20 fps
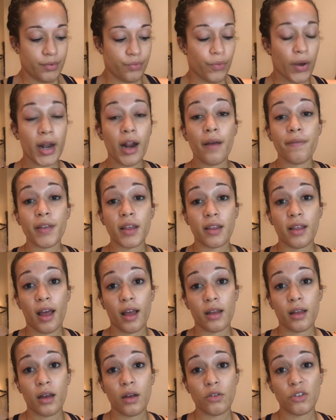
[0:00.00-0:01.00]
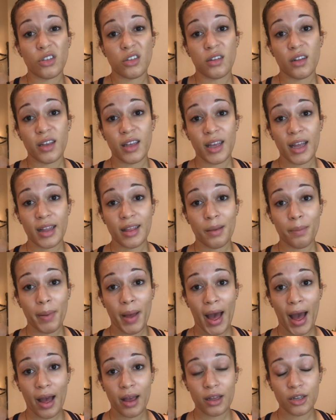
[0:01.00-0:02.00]
Right off the get-go, just looking at the
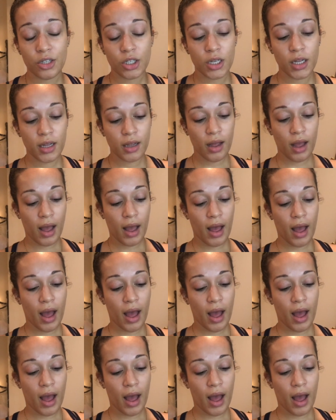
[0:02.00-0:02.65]
packaging,